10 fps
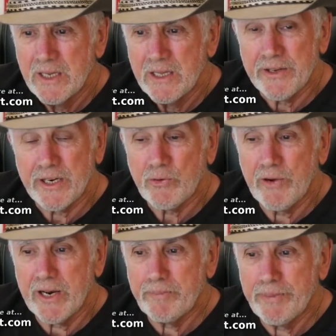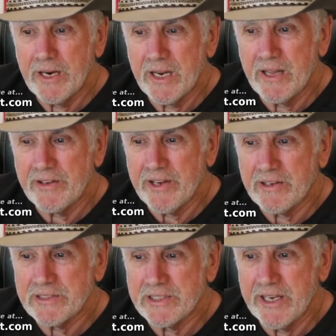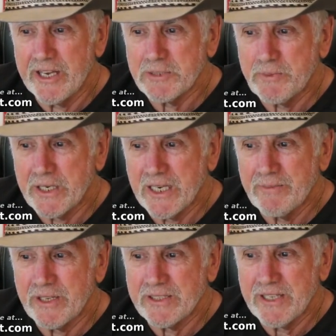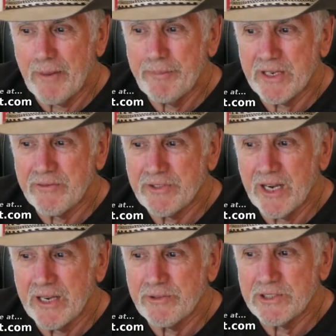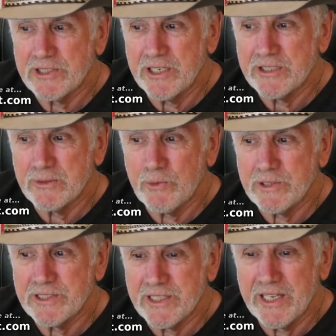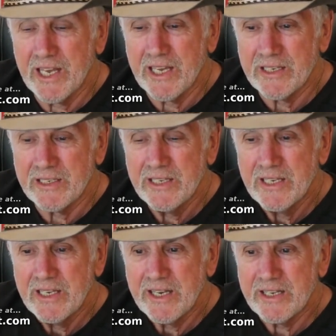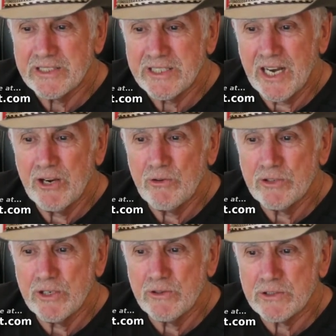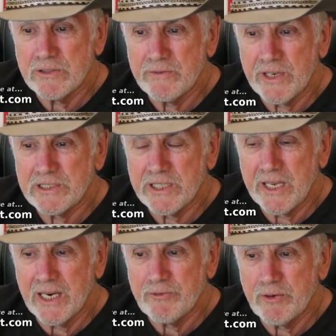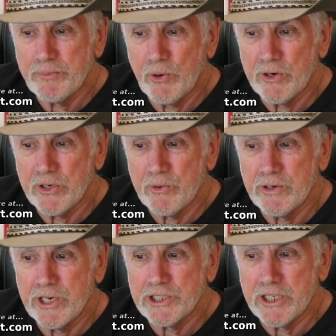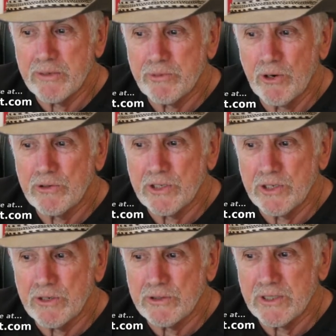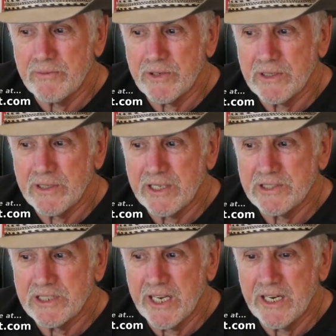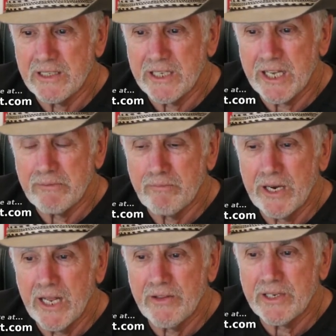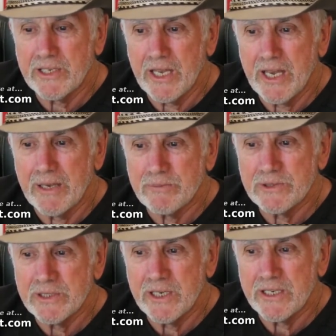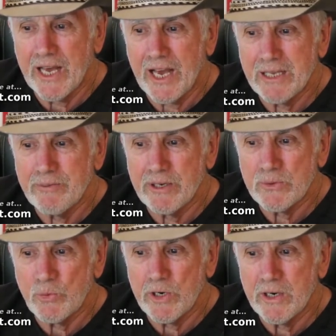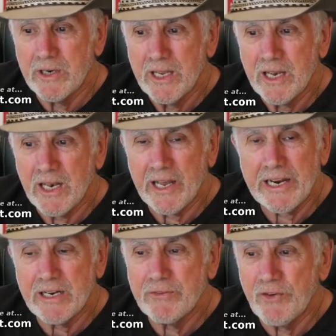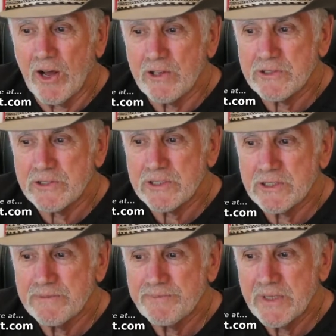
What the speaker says: The credibility of the dossier has become the topic of conversation once again, as Yahoo News investigative reporter who initially broke the news of it has stated that many of the claims in the document were likely false.